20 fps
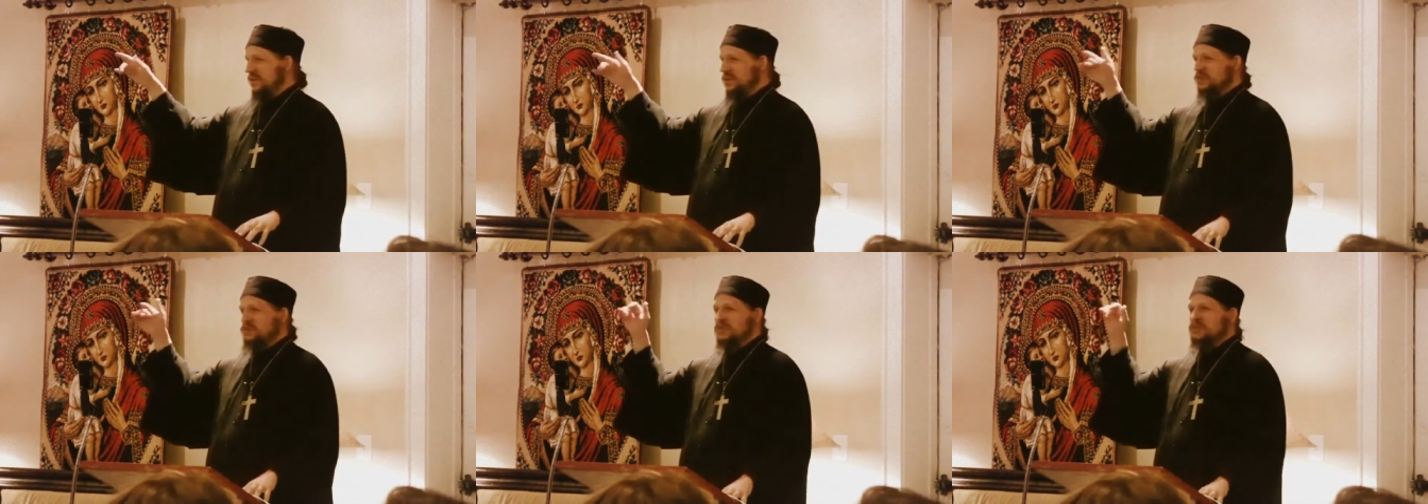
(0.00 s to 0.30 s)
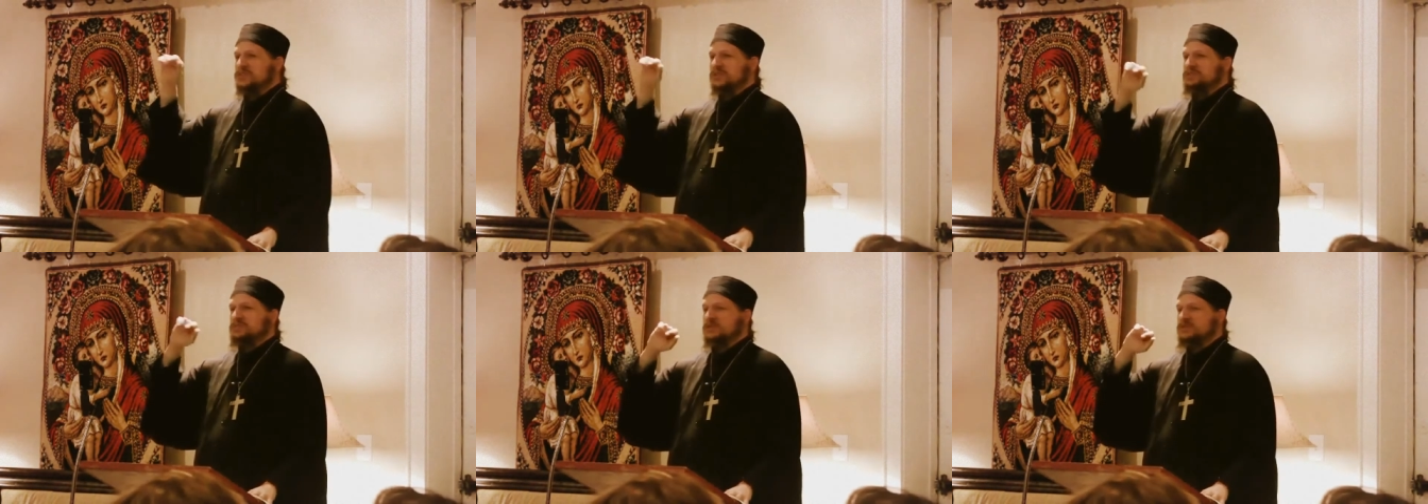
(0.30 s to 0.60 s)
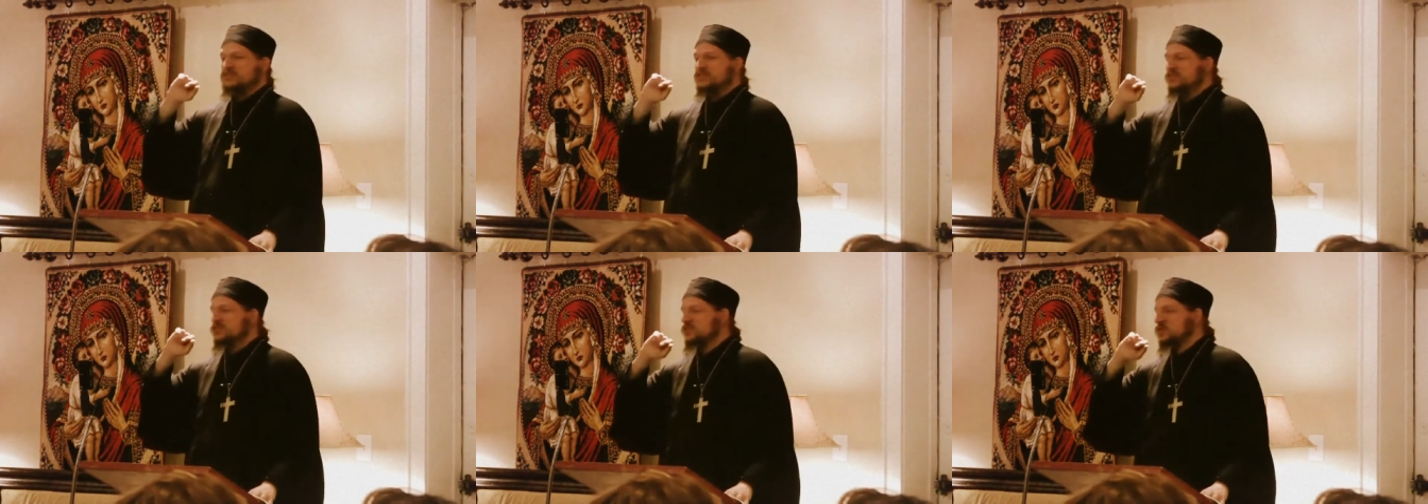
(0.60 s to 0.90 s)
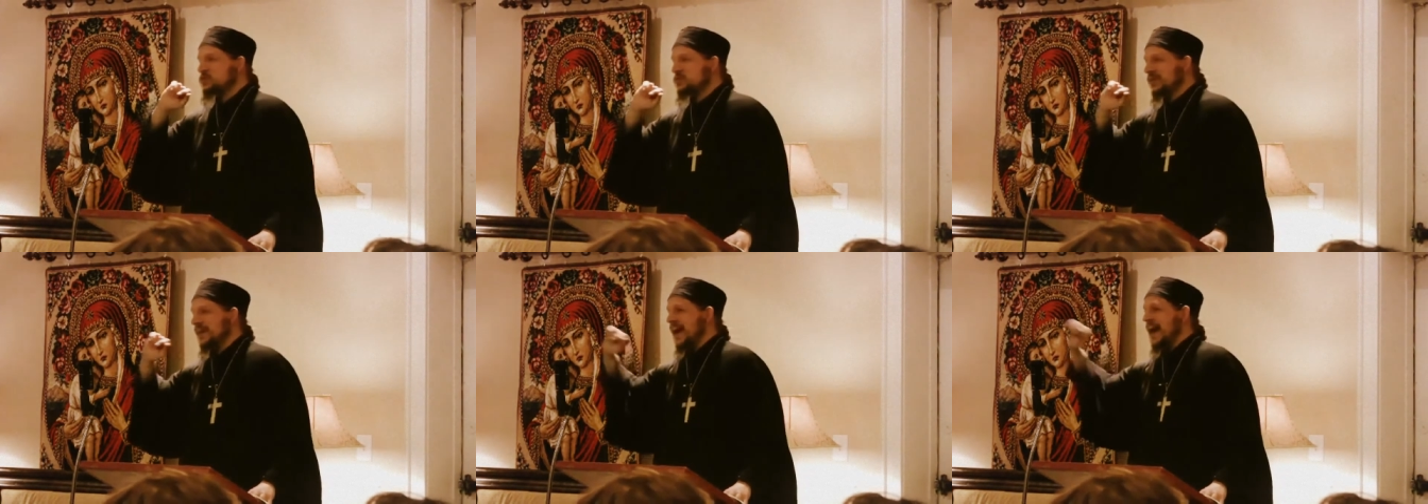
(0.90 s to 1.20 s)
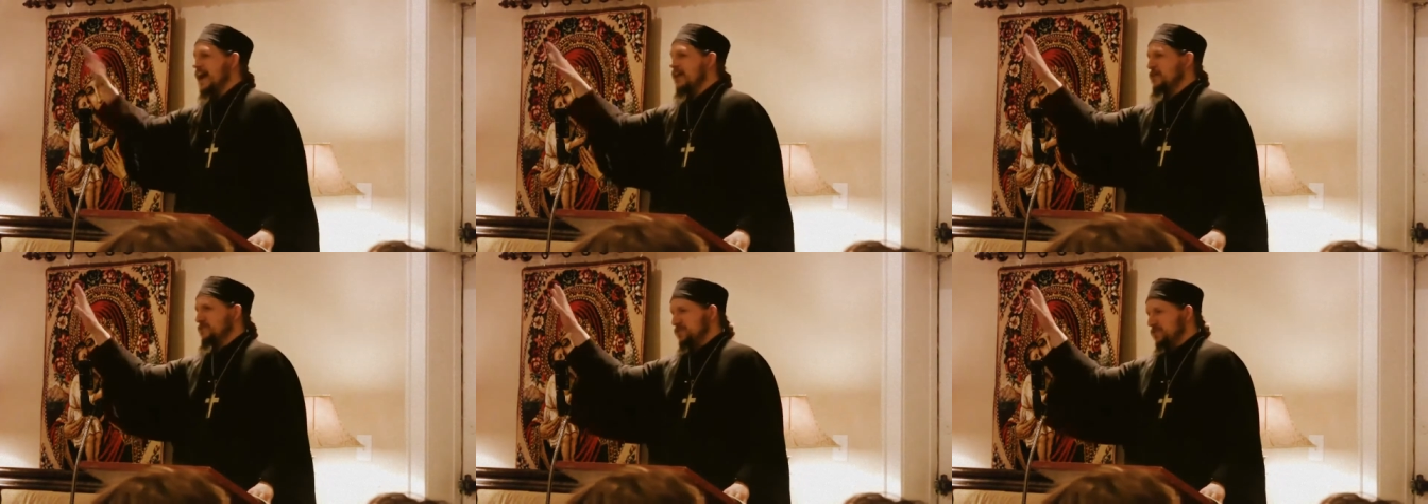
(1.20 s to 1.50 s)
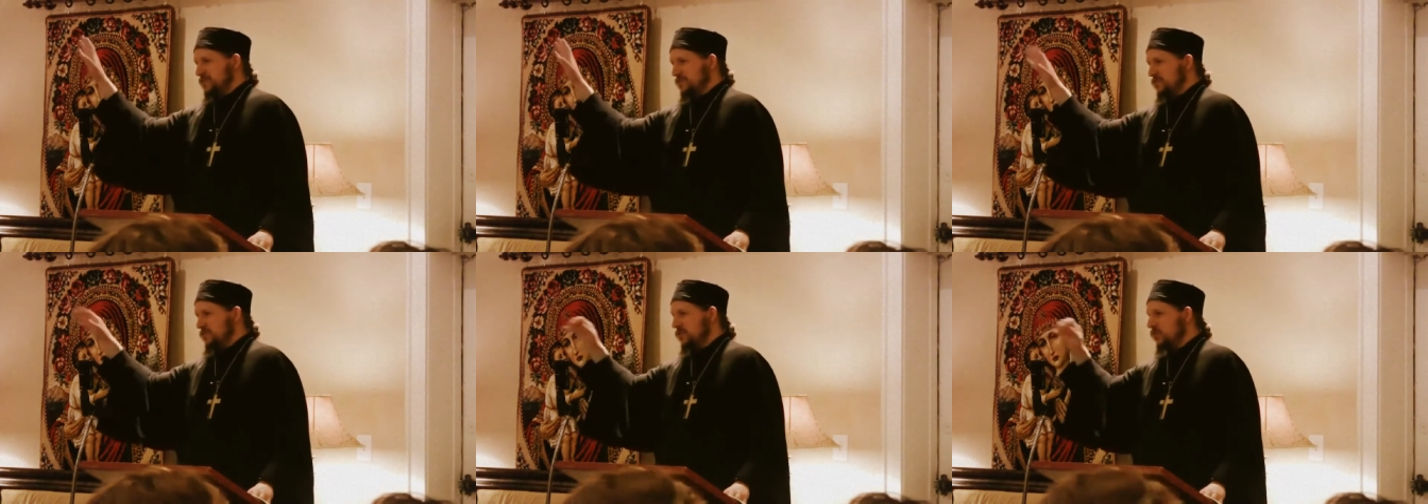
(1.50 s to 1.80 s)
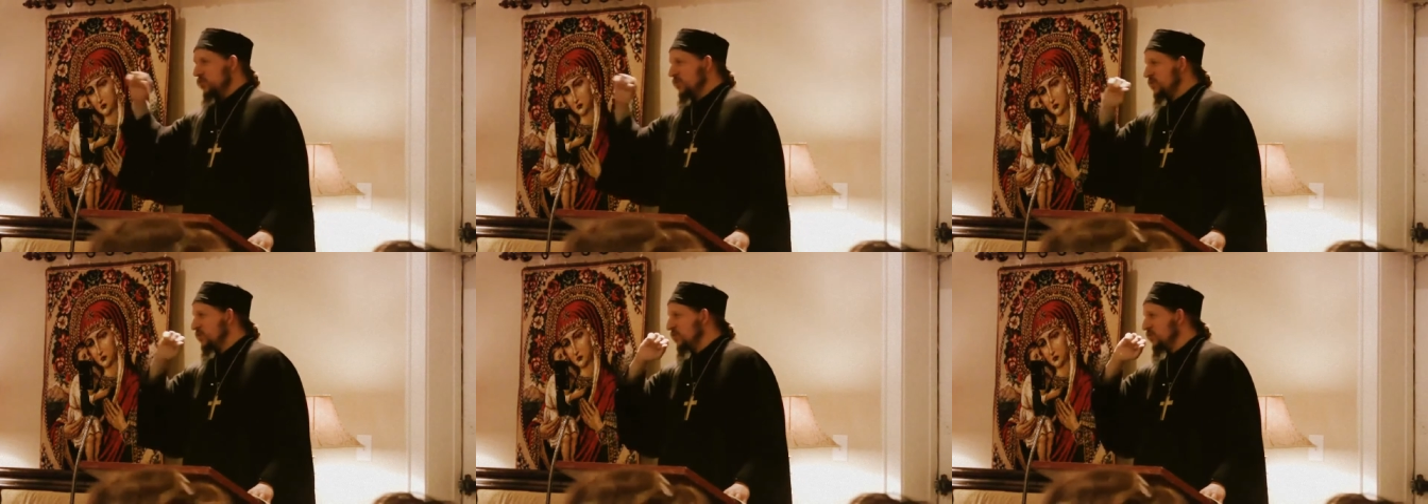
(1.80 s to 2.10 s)
In other words, the person who should be out of here, the,
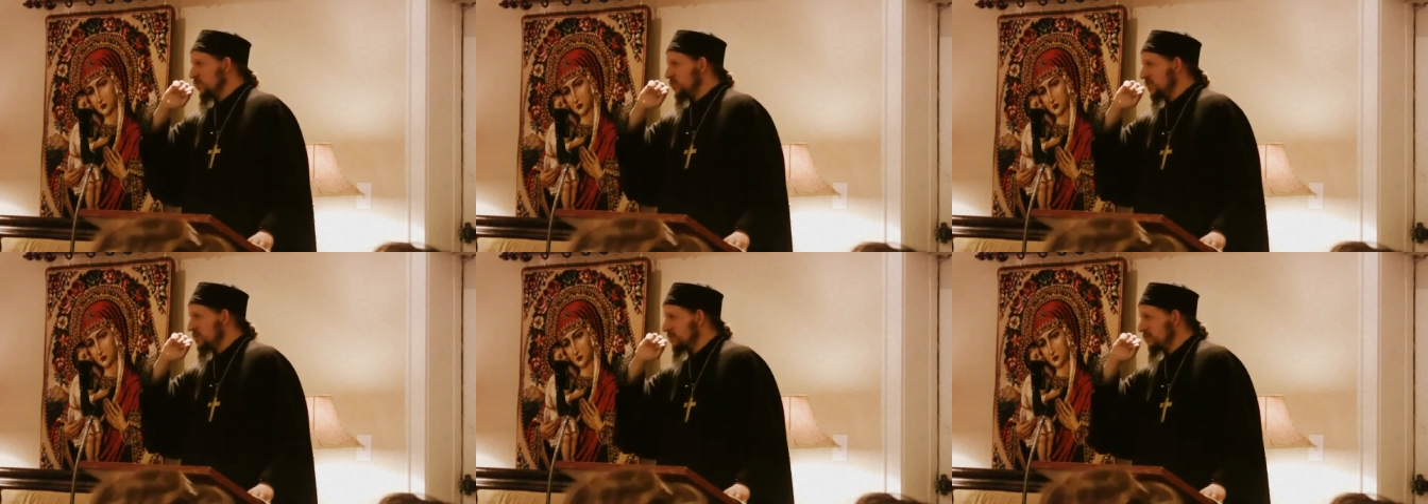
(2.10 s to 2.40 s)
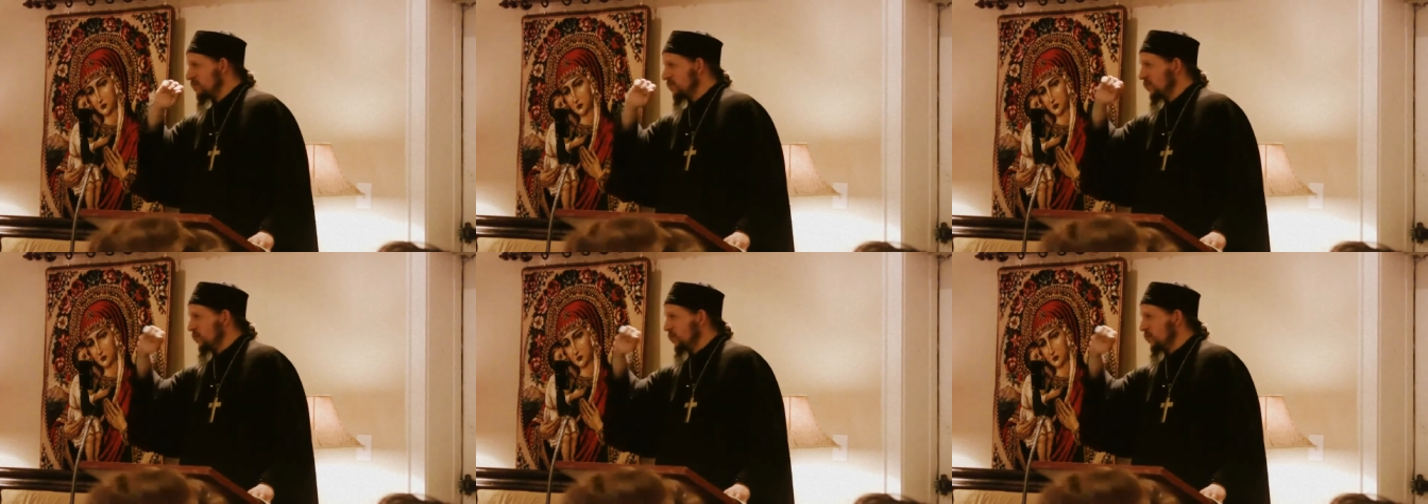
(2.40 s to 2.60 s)
the,